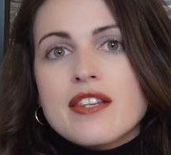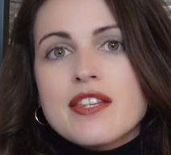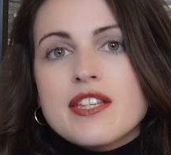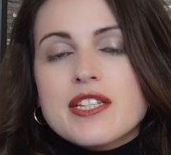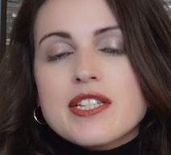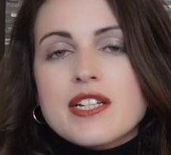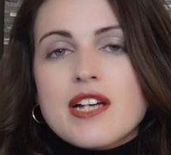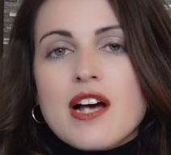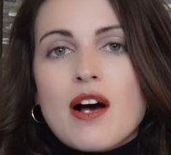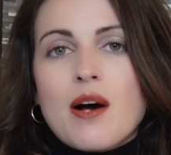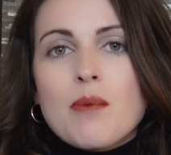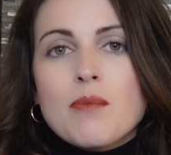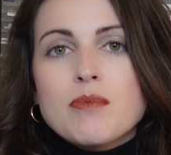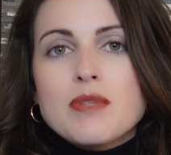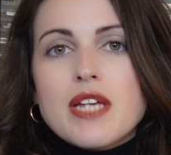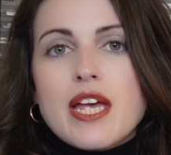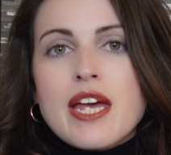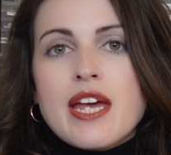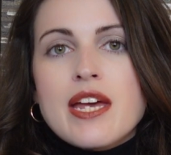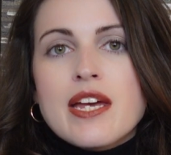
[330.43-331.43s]
This comes
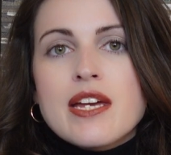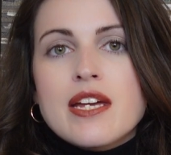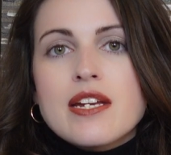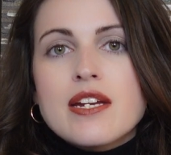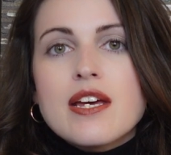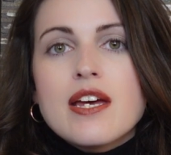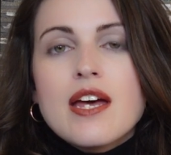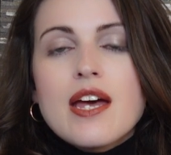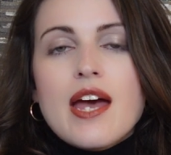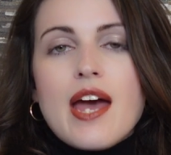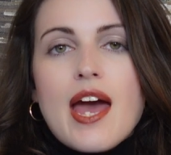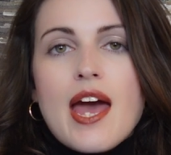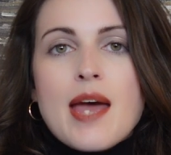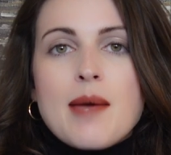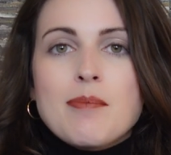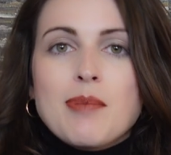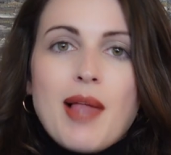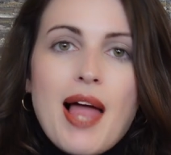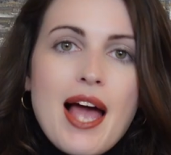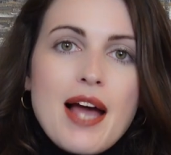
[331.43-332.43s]
in
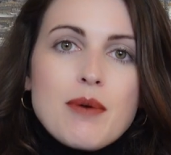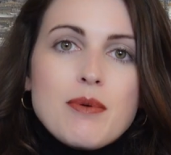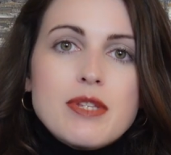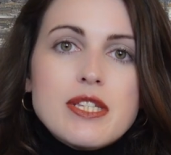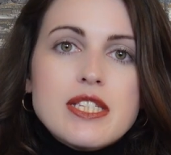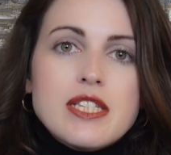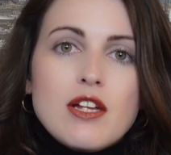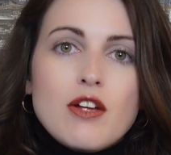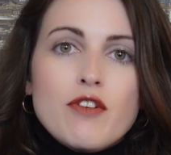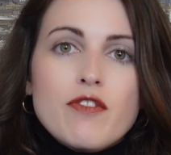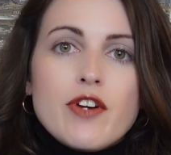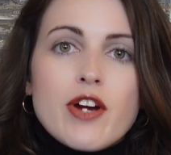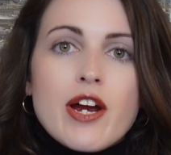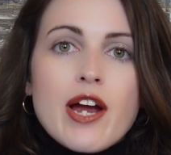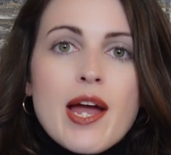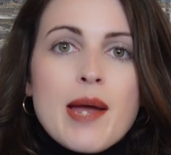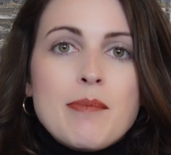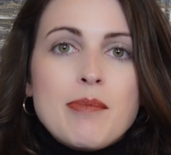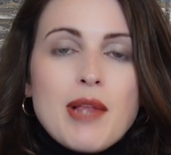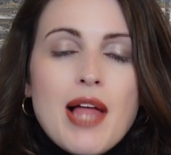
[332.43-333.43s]
a black with silver,
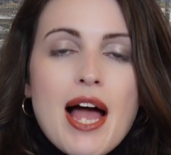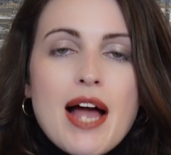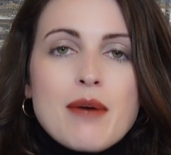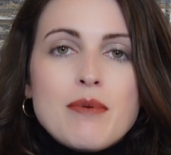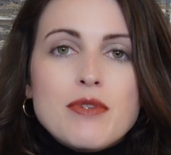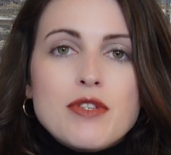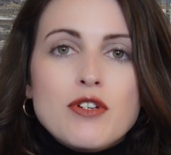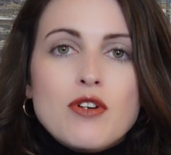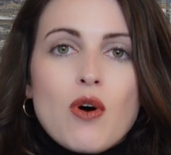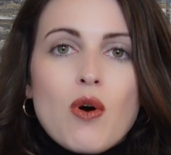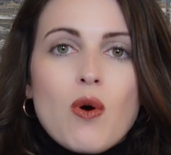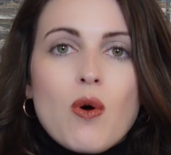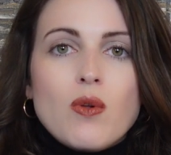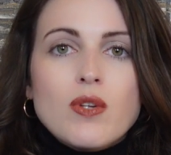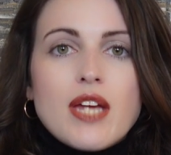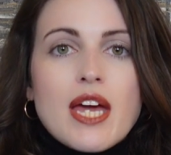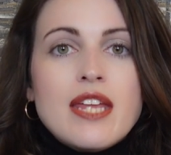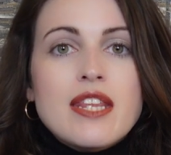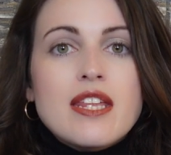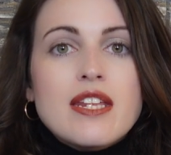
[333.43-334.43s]
a black with gold,
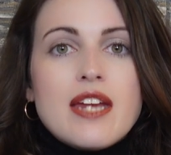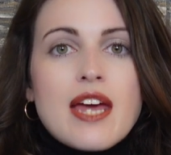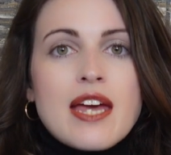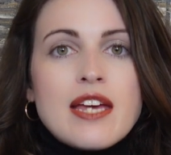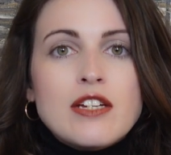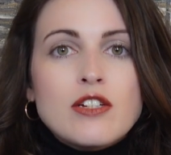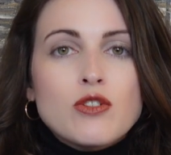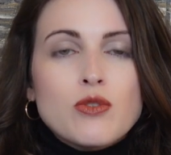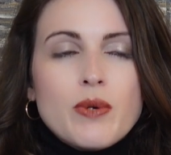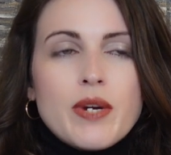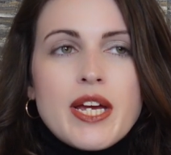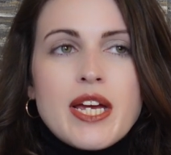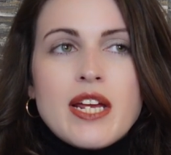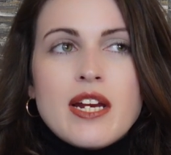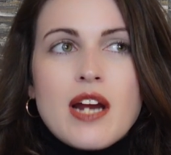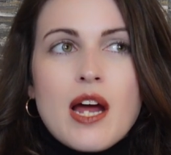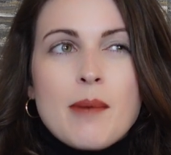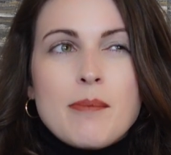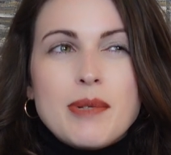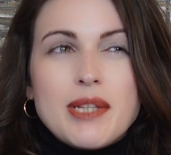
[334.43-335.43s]
and then a green,
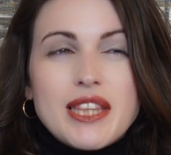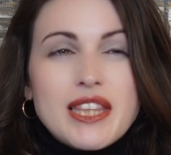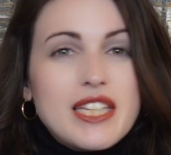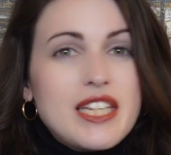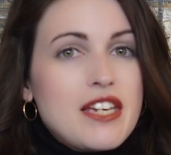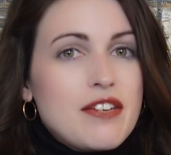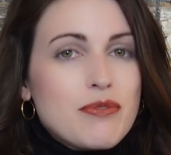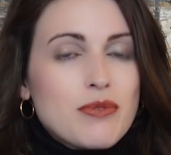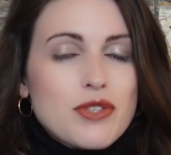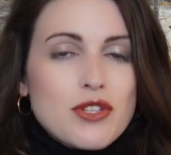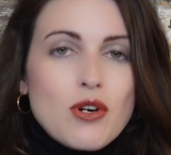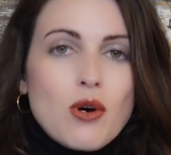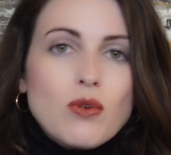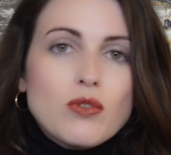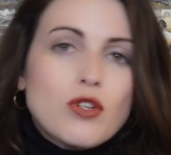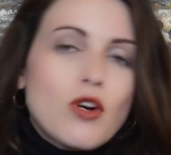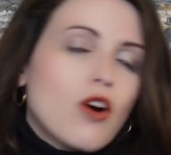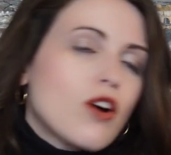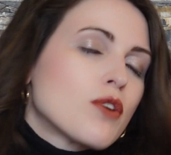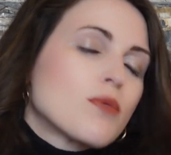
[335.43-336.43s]
I believe with
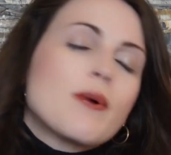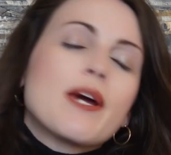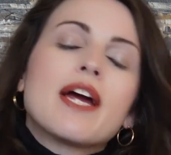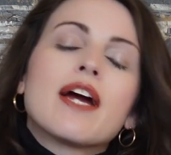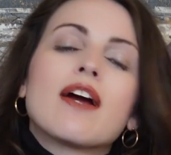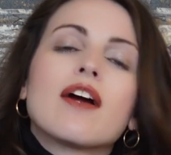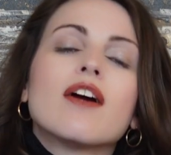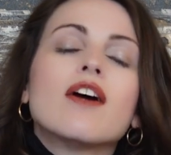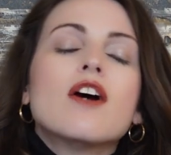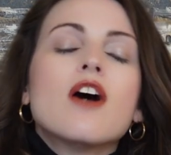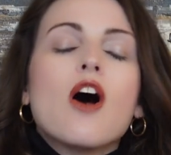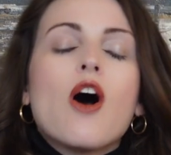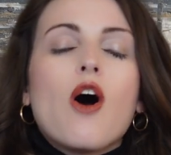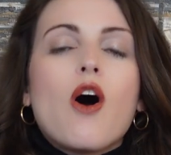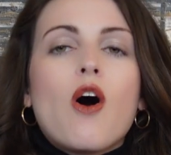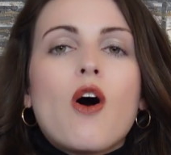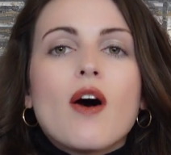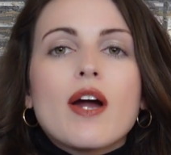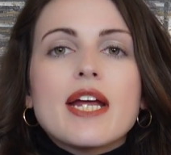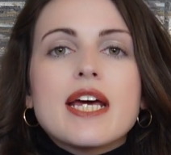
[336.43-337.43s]
gold hardware
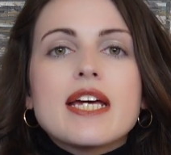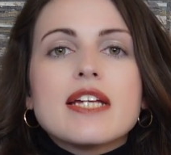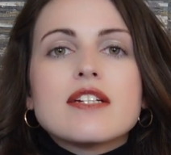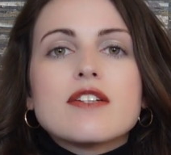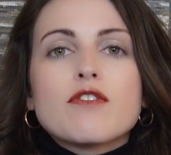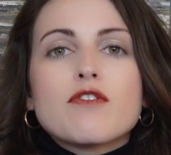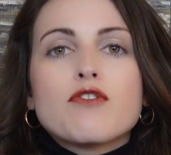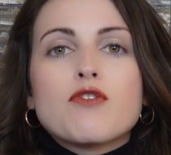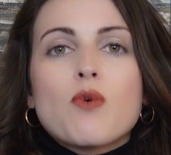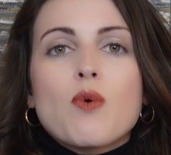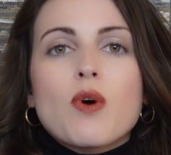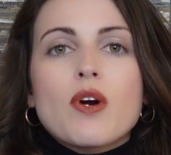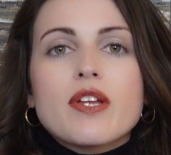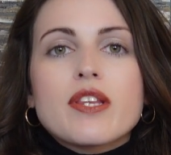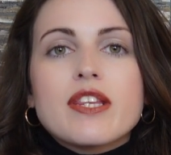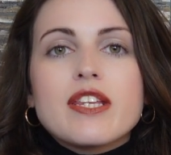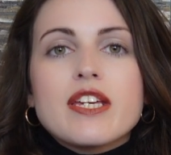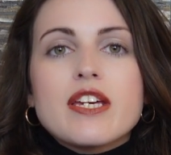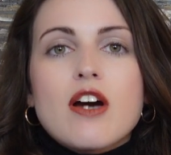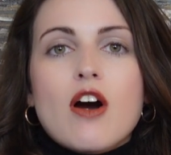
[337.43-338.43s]
on it for
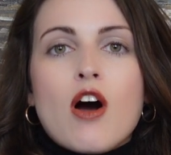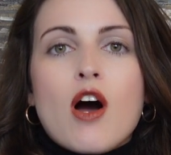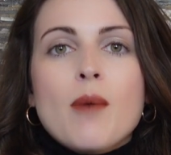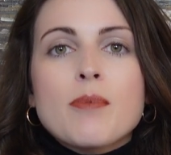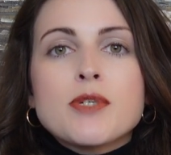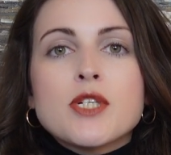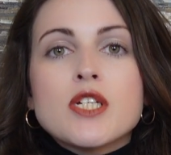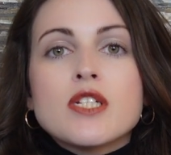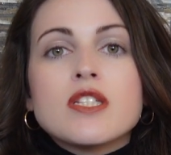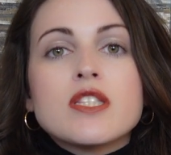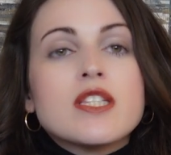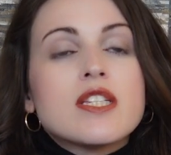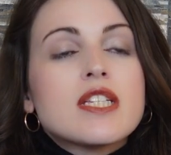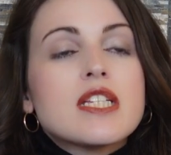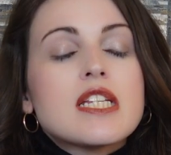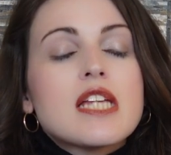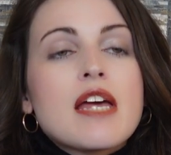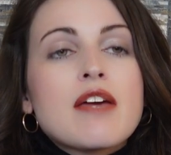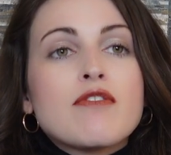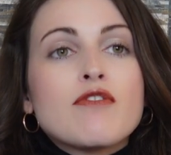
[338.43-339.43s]
the options. This
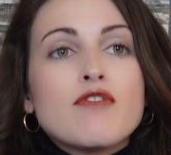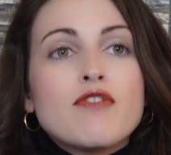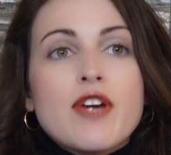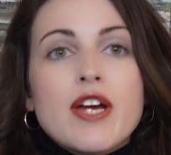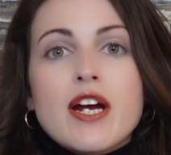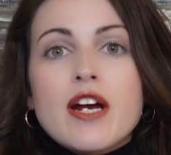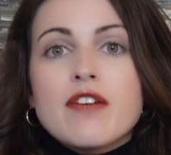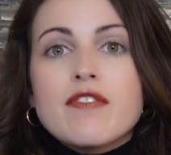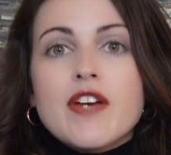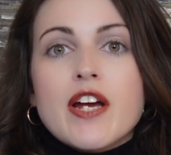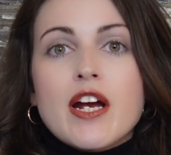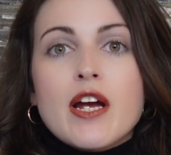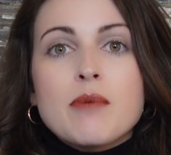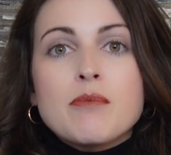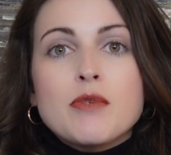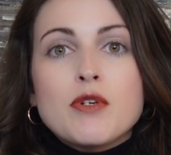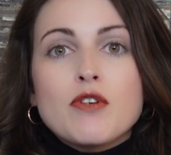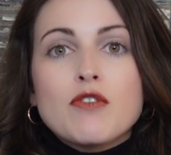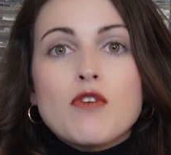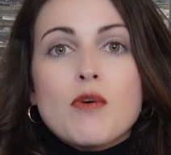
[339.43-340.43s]
is a very, very
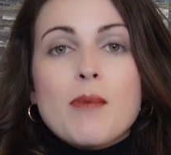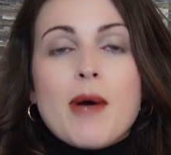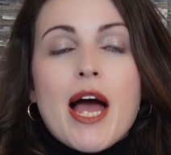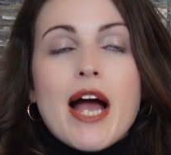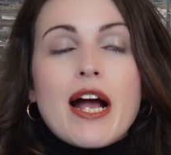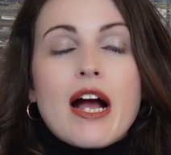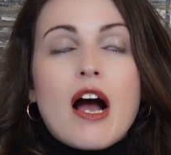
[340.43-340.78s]
beautiful bag.